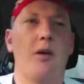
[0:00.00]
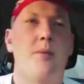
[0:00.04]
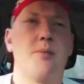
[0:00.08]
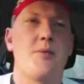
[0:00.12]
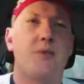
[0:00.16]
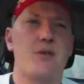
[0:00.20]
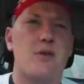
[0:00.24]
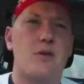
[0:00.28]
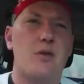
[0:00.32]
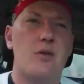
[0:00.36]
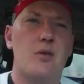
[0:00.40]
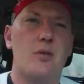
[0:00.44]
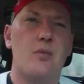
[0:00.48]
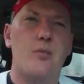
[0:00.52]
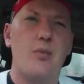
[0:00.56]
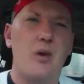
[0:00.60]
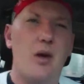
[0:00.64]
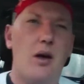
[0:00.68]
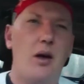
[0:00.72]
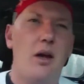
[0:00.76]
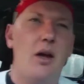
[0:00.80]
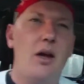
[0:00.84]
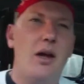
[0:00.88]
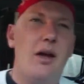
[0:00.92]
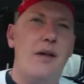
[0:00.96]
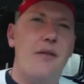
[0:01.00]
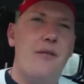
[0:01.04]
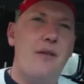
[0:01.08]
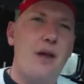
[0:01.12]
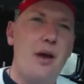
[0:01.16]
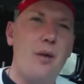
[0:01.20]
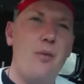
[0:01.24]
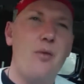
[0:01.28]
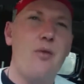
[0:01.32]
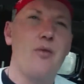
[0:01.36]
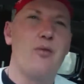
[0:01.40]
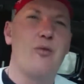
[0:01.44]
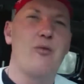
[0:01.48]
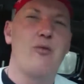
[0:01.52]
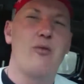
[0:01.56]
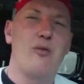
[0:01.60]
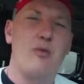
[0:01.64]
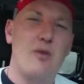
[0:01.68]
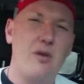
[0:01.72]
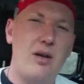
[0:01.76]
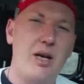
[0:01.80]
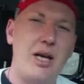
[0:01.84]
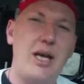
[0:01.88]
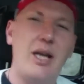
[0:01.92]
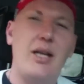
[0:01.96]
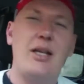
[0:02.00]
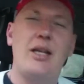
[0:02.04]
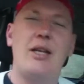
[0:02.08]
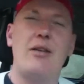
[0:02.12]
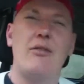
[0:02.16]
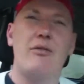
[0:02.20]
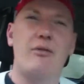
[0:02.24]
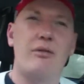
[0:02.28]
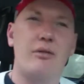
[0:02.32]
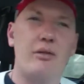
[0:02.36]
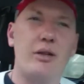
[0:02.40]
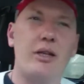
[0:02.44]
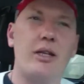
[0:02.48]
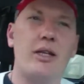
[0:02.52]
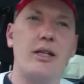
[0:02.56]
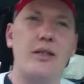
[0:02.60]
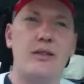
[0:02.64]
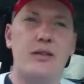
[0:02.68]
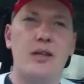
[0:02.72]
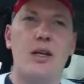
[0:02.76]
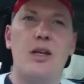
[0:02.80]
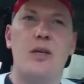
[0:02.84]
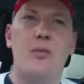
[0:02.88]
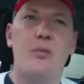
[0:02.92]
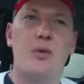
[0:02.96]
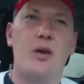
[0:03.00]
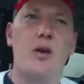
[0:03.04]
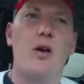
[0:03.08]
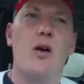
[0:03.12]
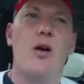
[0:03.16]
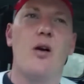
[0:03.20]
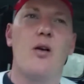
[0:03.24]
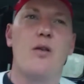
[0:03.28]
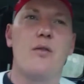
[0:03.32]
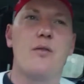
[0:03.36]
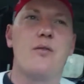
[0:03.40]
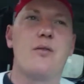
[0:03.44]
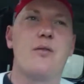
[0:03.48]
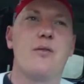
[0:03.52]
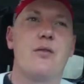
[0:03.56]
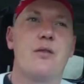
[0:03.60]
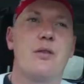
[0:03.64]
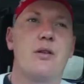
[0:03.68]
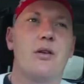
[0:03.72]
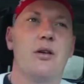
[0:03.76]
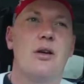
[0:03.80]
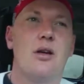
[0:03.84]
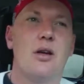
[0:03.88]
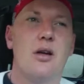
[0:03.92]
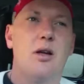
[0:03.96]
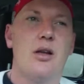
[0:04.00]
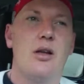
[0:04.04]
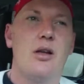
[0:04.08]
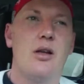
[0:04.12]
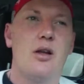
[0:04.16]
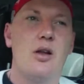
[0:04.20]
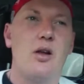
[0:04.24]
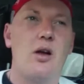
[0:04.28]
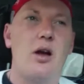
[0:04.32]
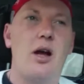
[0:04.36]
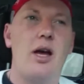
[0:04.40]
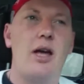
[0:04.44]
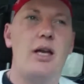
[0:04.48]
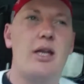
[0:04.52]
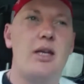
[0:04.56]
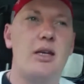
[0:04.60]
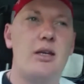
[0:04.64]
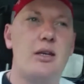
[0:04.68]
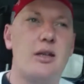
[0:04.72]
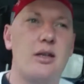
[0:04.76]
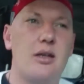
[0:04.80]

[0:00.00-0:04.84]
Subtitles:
soon, but that would really, really tick me off. Like